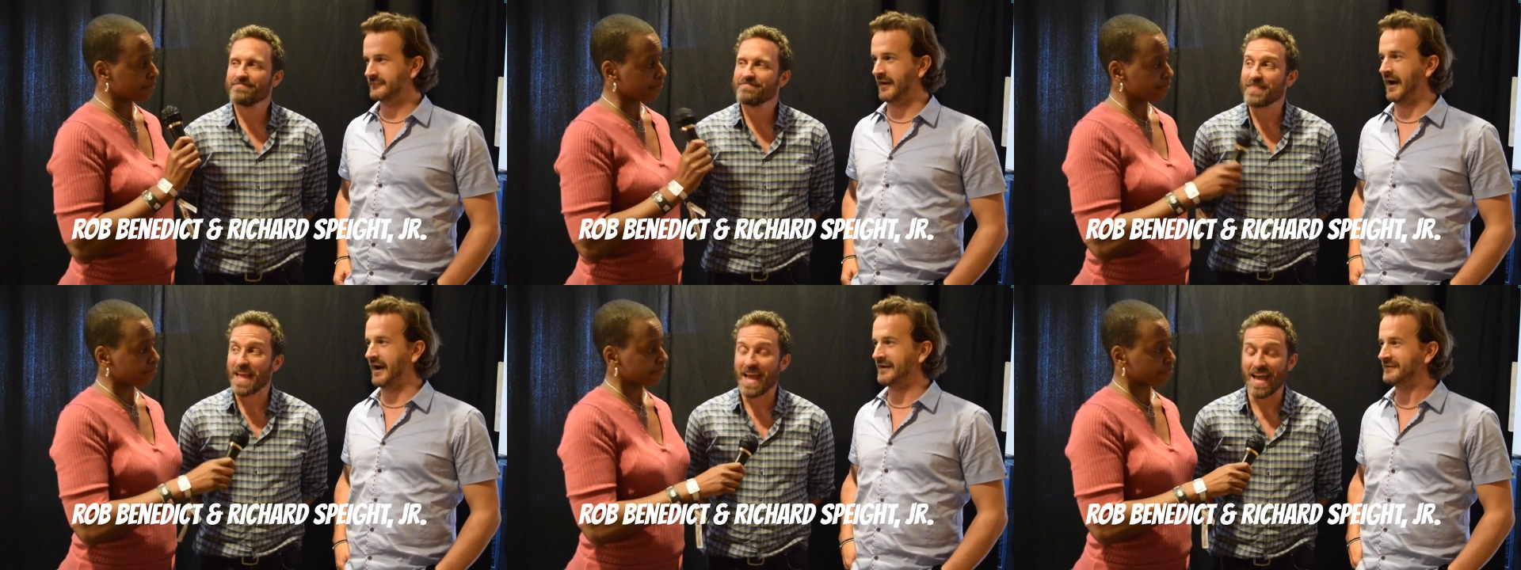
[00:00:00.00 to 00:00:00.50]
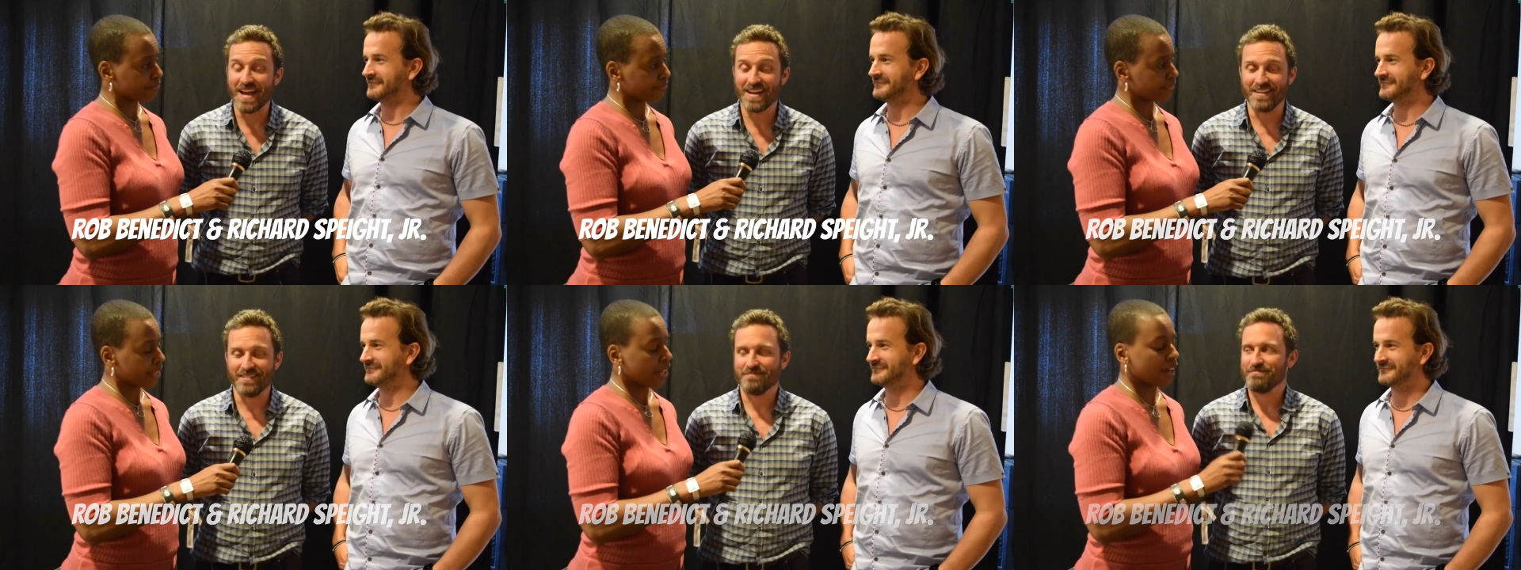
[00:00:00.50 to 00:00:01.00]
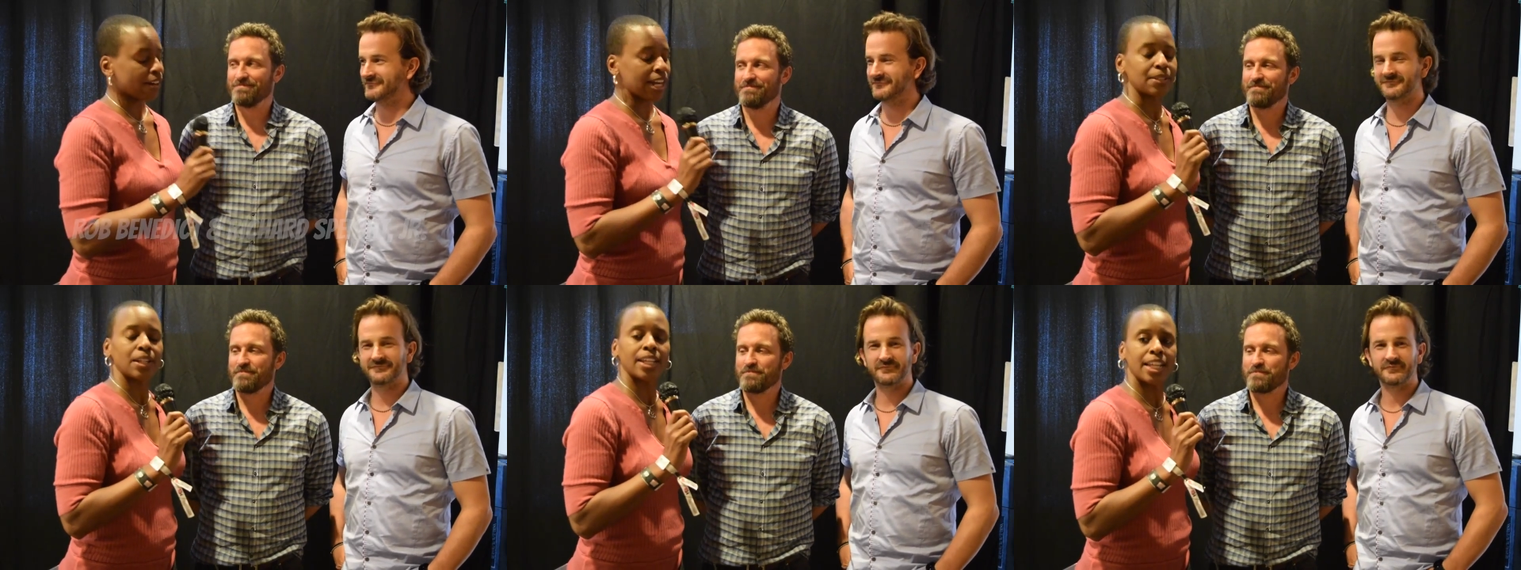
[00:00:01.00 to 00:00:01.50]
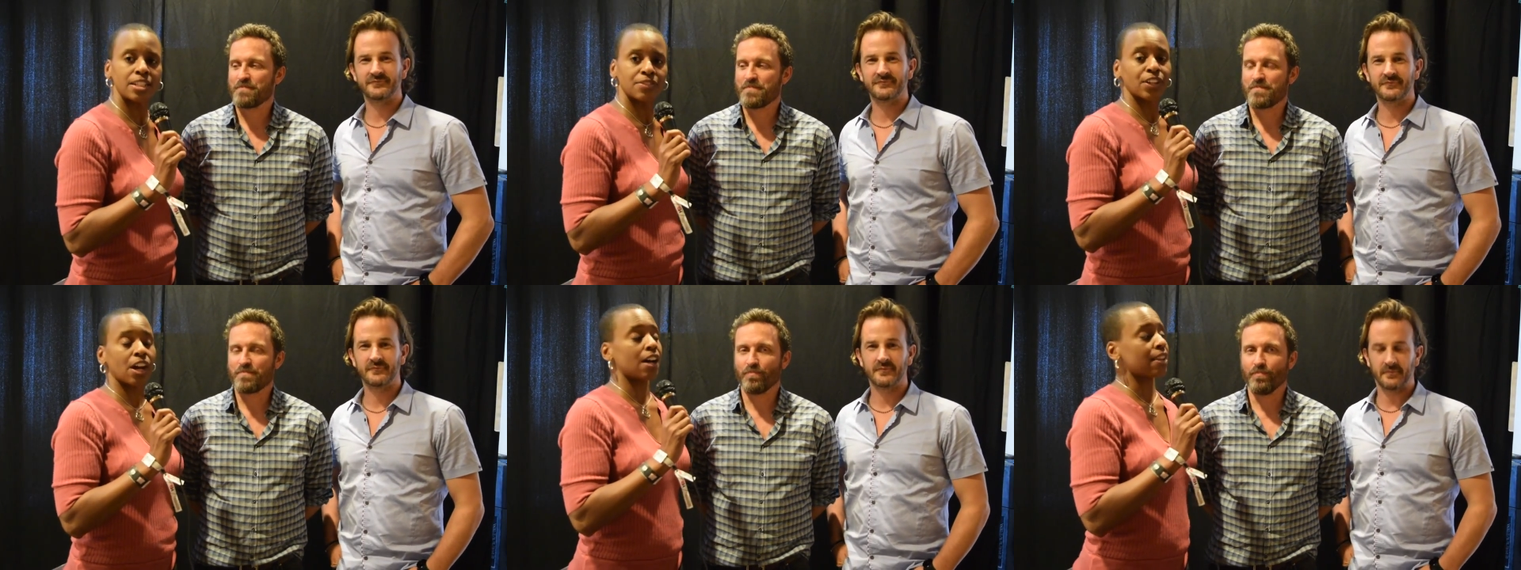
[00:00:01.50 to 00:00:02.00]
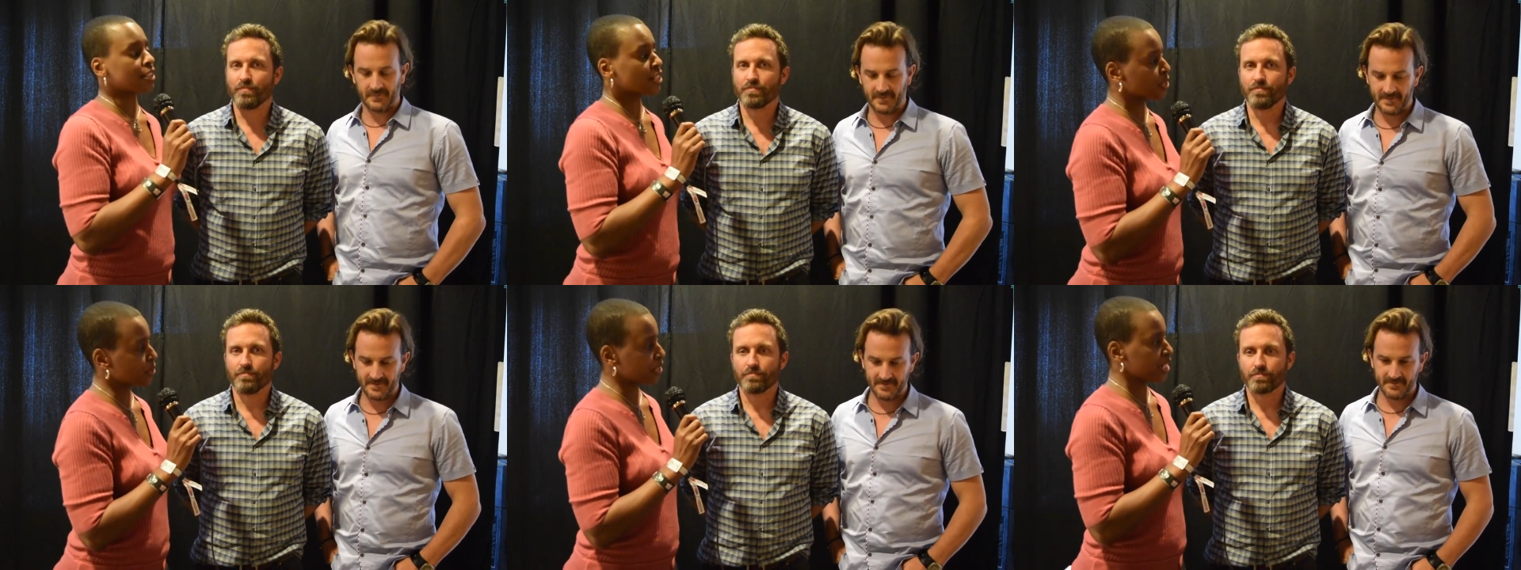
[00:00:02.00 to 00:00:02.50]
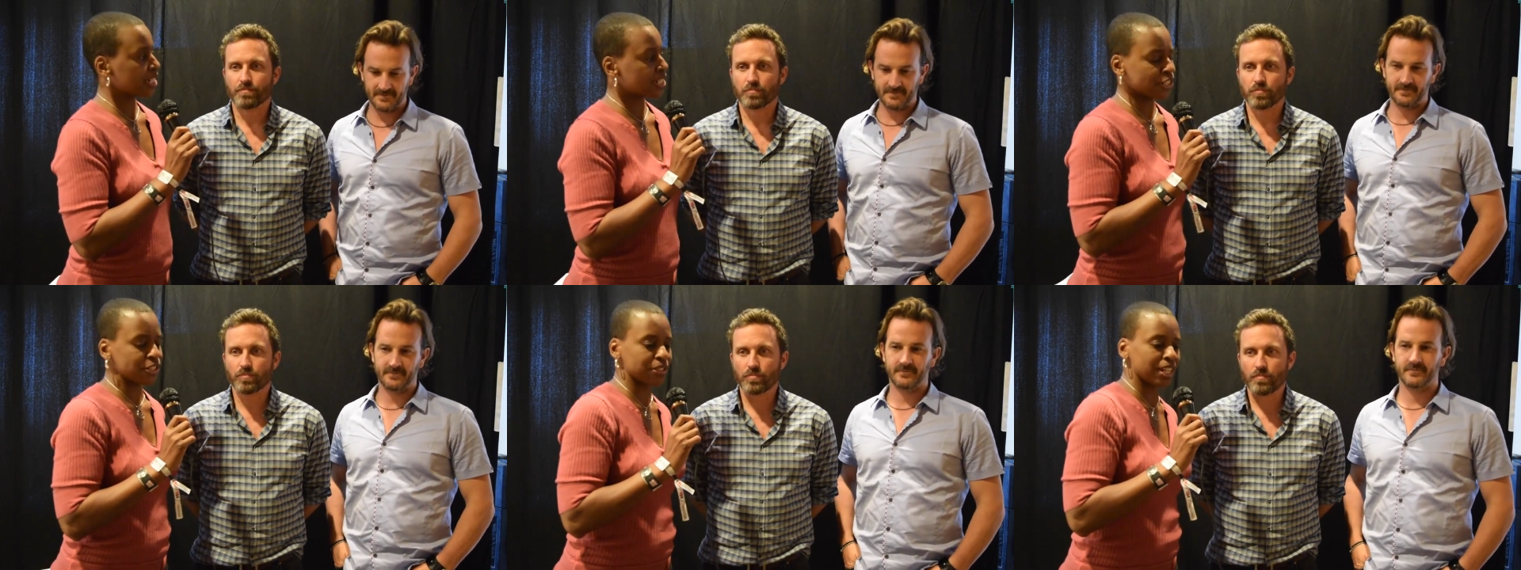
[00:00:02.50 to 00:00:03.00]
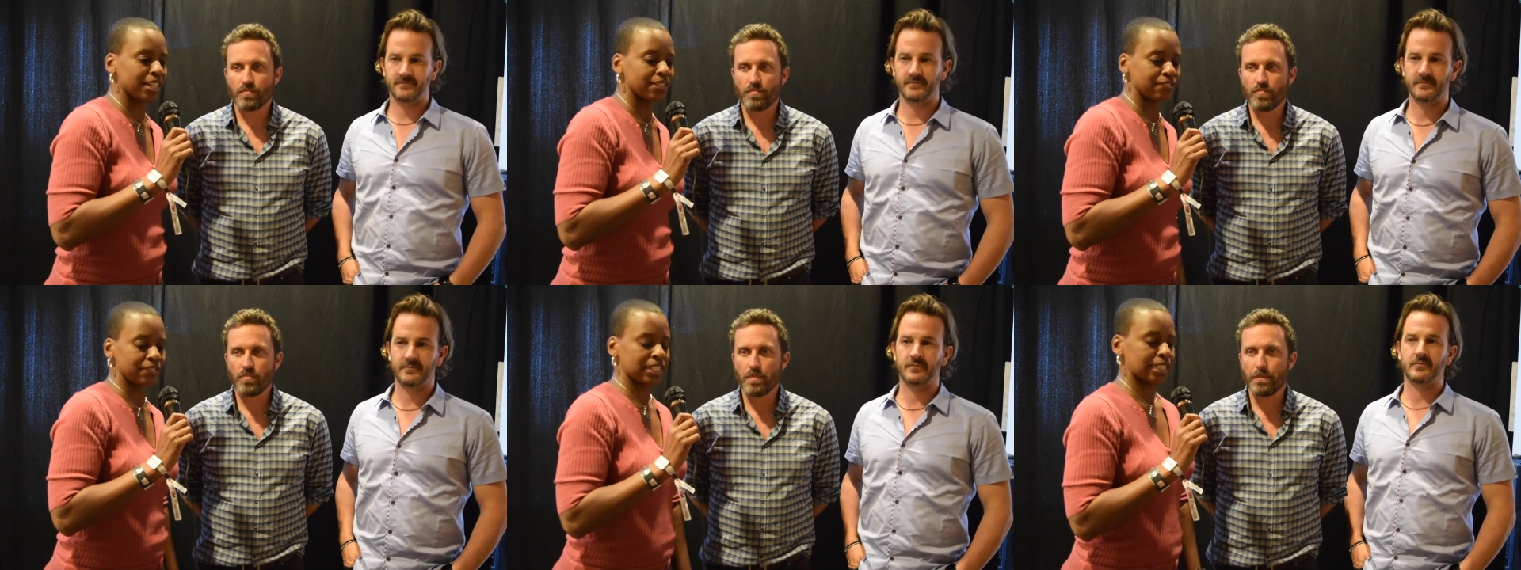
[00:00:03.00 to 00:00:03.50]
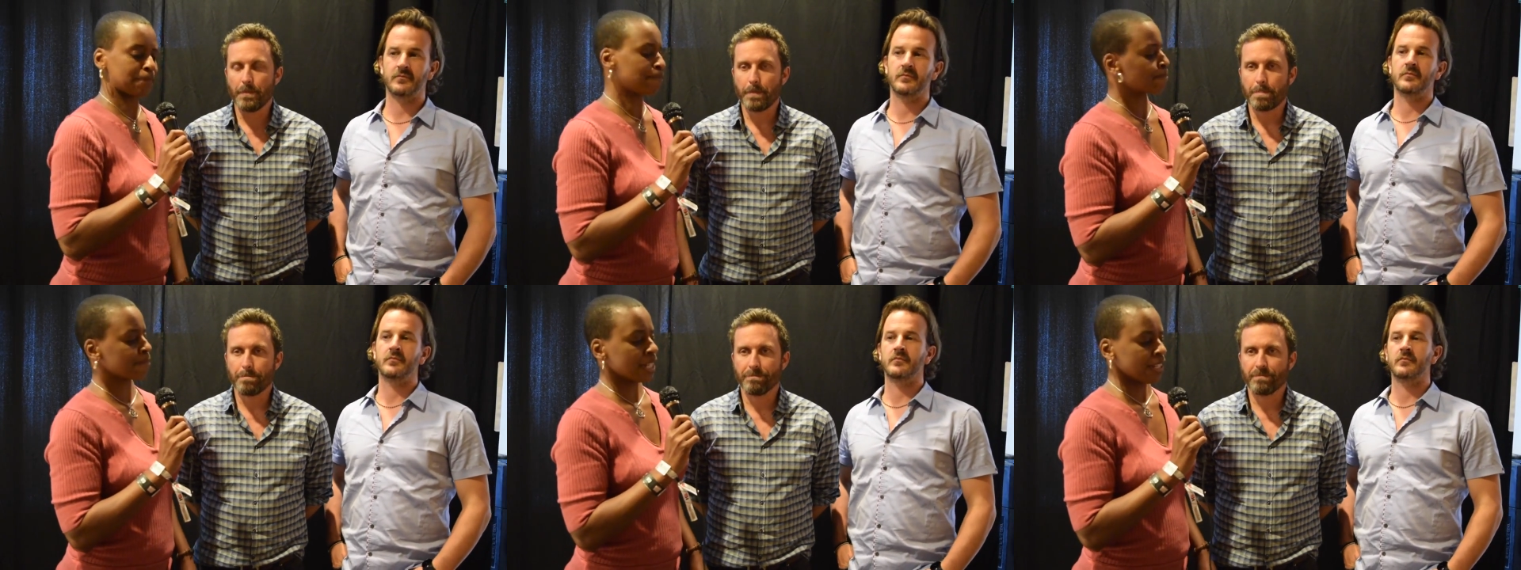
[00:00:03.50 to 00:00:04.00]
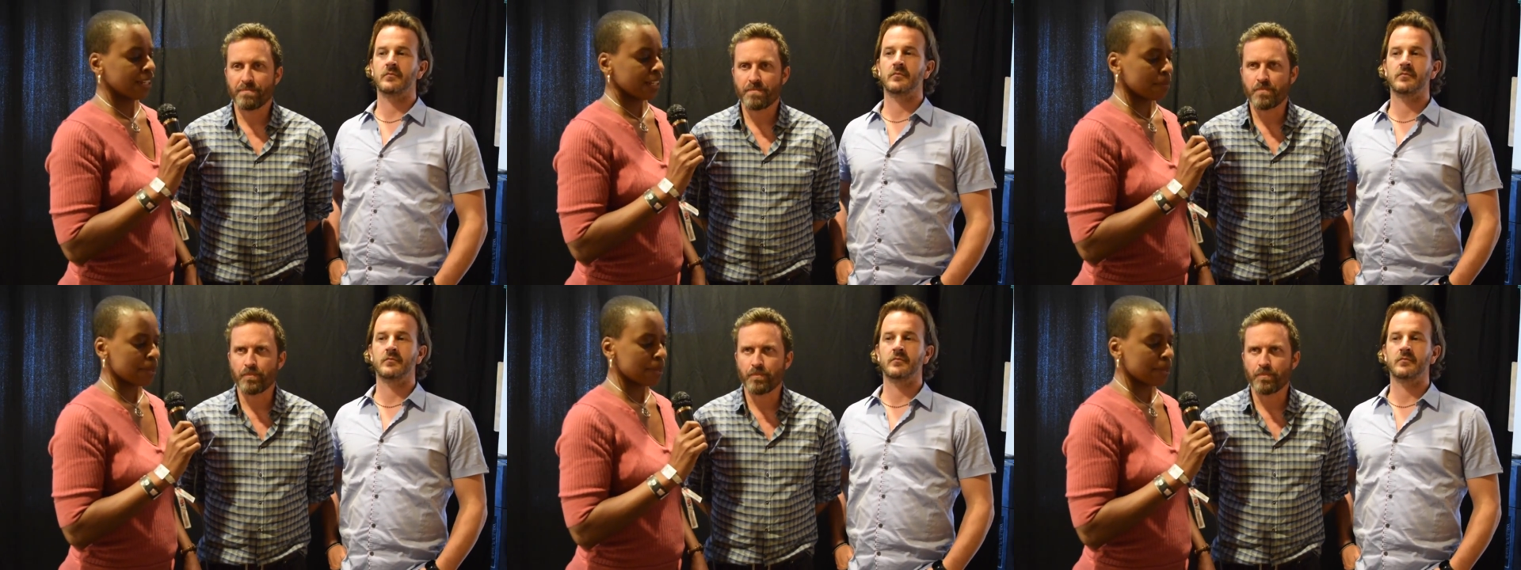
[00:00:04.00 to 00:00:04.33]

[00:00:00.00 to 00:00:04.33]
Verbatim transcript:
Speaker 1: Hi. Hi. All right, Kings of Con. The story is you're kind of um, you're